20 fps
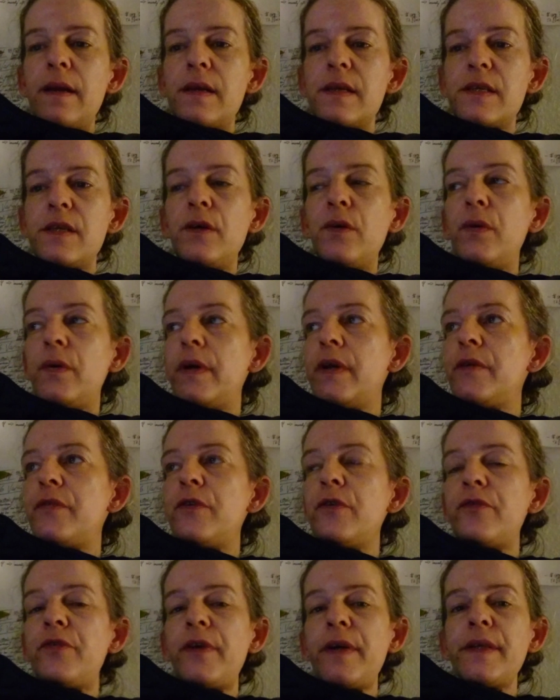So, if
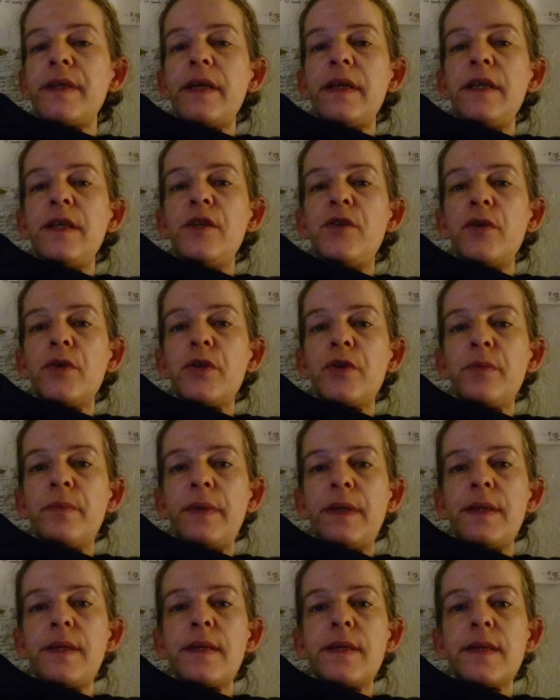you find any
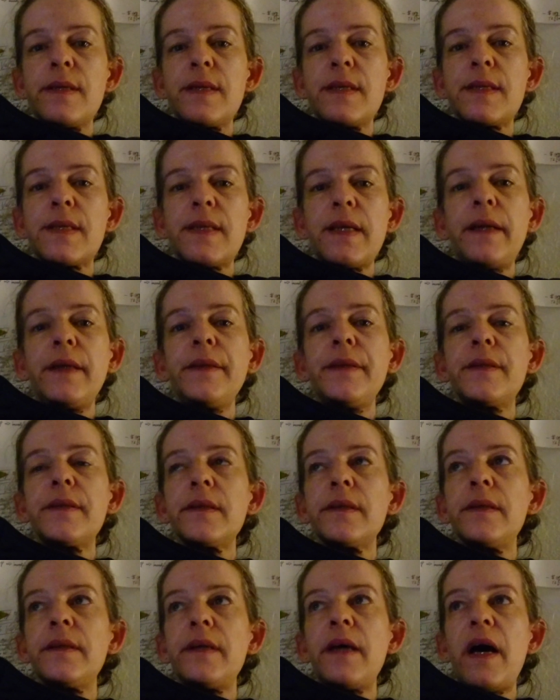document signed
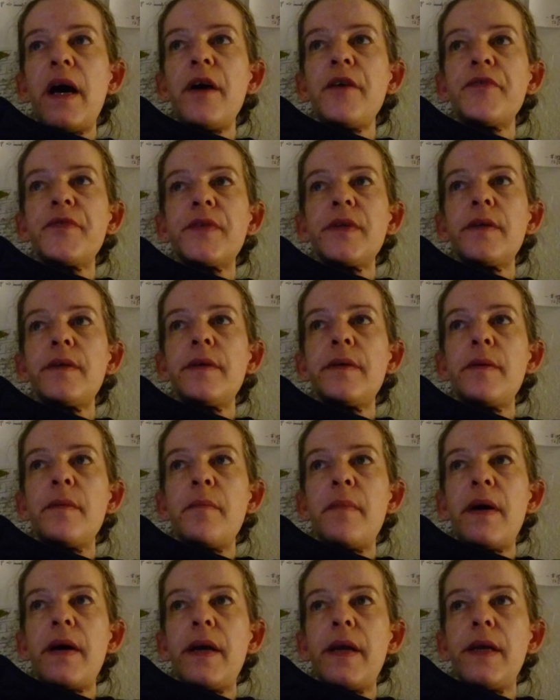after
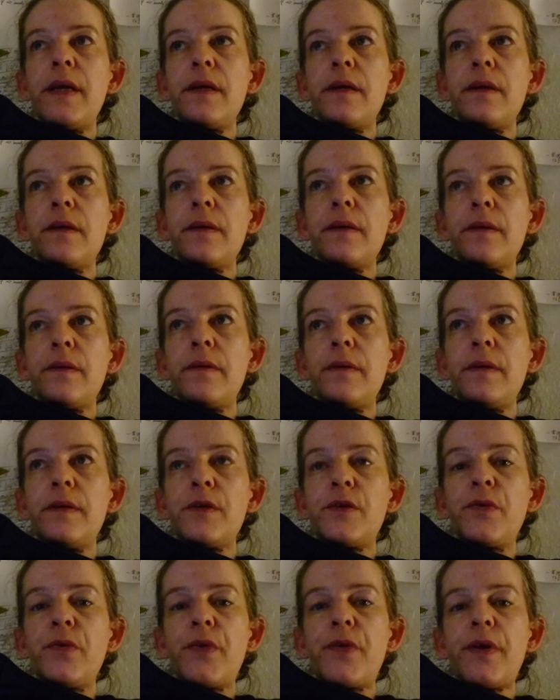my
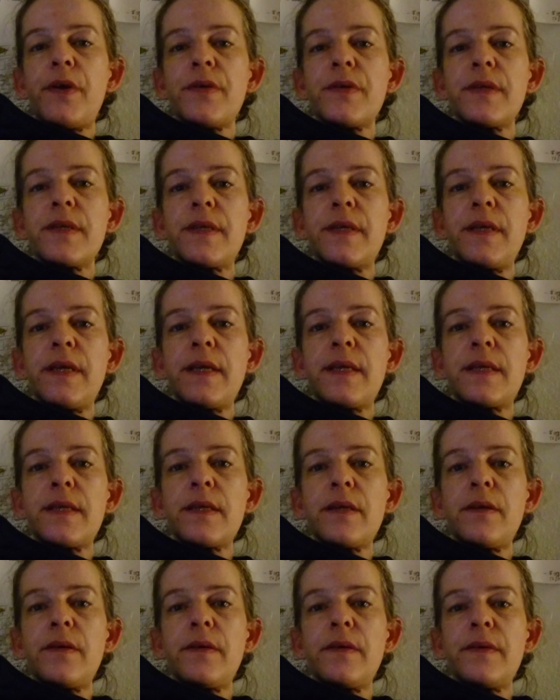
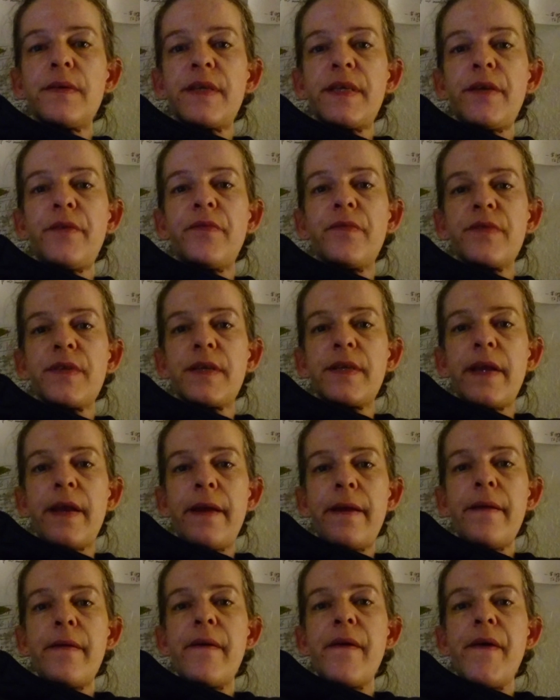2006 7th
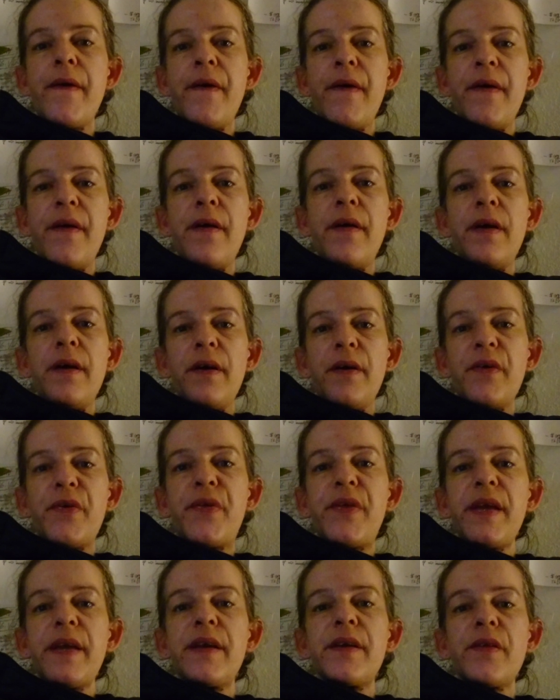day,
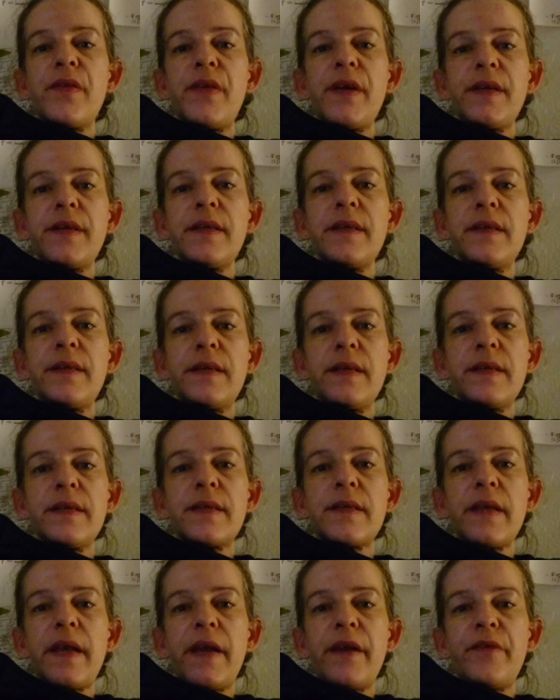think that it
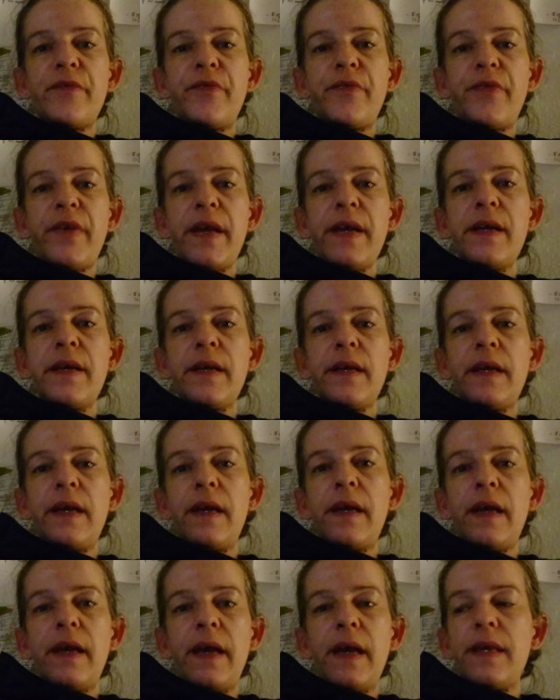is a fake
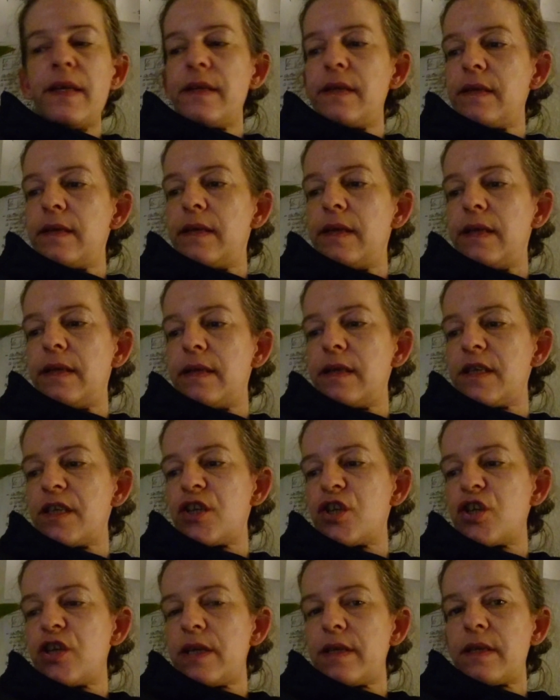and it is
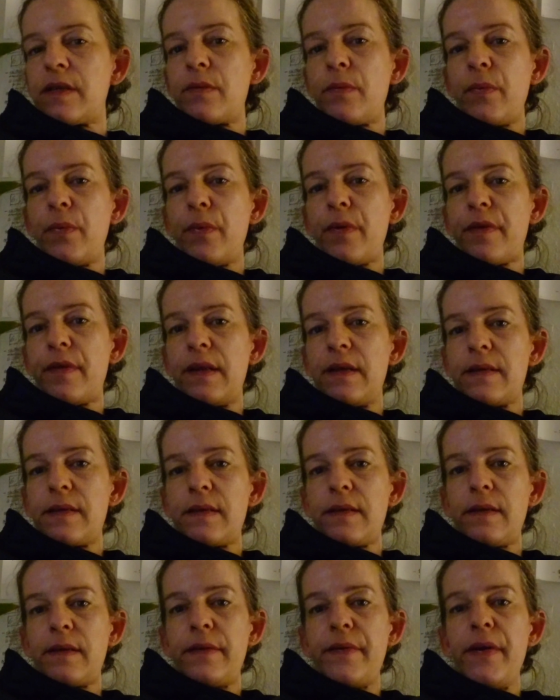just
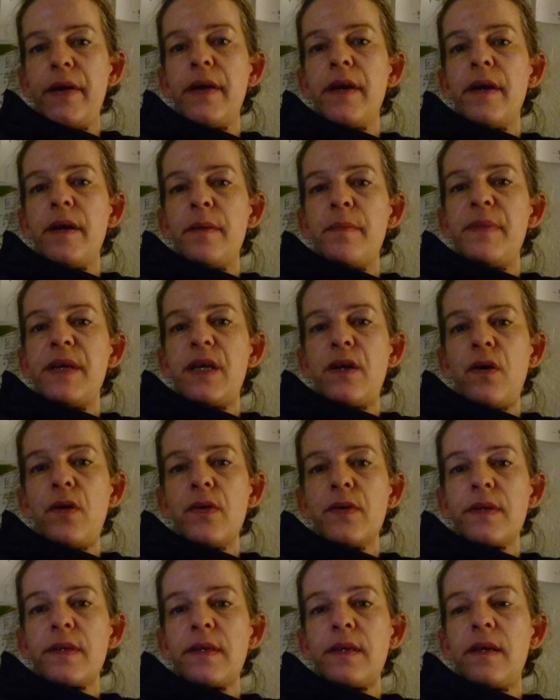worthless.
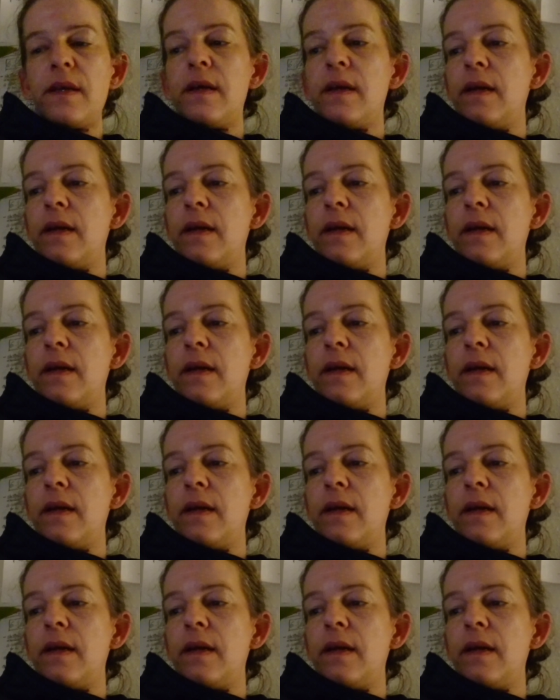Because